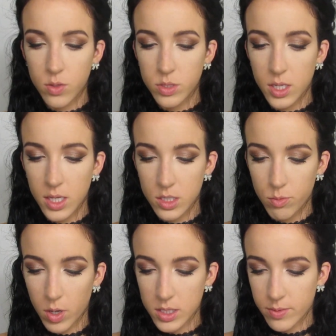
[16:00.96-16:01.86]
use it to
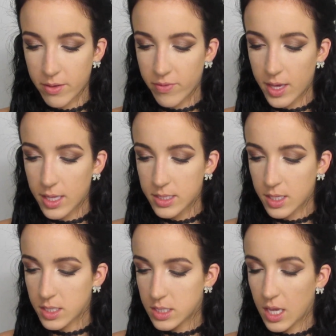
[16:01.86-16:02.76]
bronze my face.
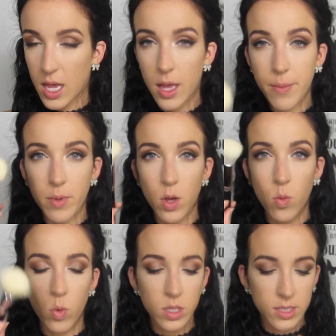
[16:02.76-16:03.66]
It's the
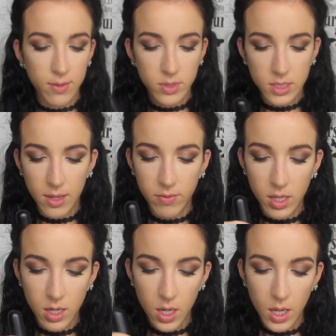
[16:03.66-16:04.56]

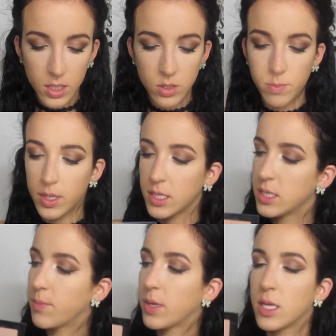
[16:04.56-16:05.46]
M177. So I'm going to
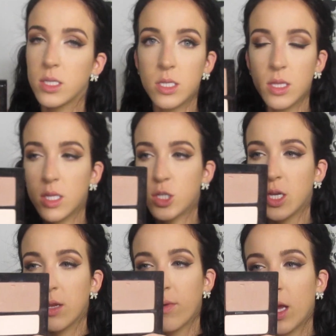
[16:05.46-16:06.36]
dip into this
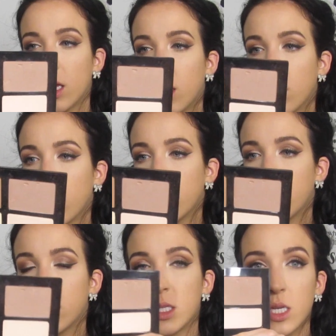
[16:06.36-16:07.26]
shade right here.
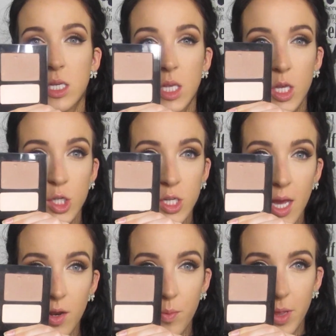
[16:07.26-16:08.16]
This is
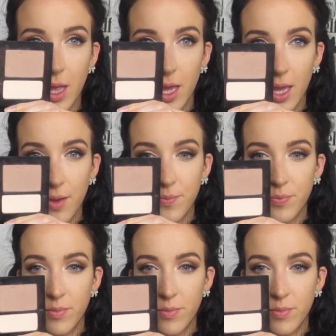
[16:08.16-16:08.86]
Shadow Play.